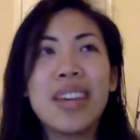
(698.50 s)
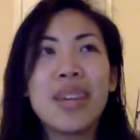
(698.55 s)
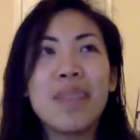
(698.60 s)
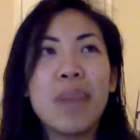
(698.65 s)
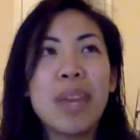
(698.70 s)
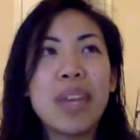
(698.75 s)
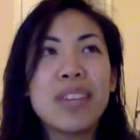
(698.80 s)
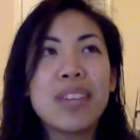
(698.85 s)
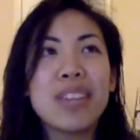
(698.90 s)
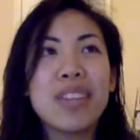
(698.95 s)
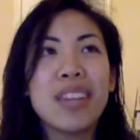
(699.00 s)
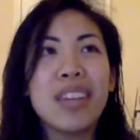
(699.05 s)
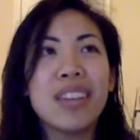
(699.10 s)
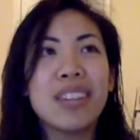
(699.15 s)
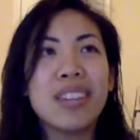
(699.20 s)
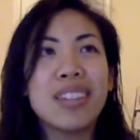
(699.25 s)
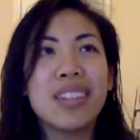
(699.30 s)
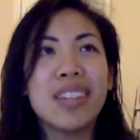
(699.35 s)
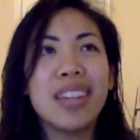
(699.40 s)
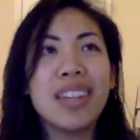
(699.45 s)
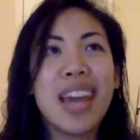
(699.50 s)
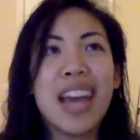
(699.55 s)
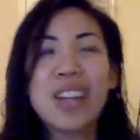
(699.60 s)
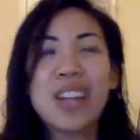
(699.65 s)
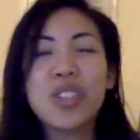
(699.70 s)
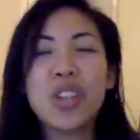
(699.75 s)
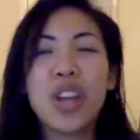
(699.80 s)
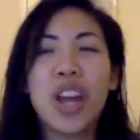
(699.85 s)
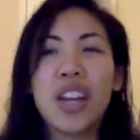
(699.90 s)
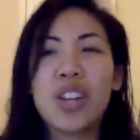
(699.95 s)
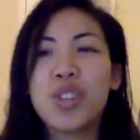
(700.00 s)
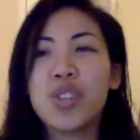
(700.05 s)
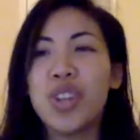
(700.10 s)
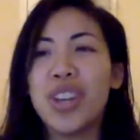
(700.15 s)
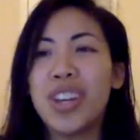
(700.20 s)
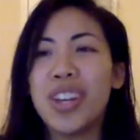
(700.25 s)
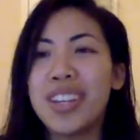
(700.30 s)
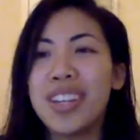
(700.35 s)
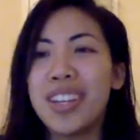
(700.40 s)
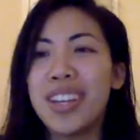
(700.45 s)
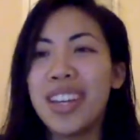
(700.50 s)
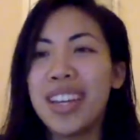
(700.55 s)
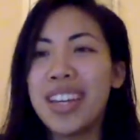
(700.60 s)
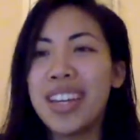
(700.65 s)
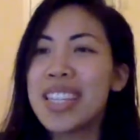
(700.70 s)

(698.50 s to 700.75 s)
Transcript: makes it extra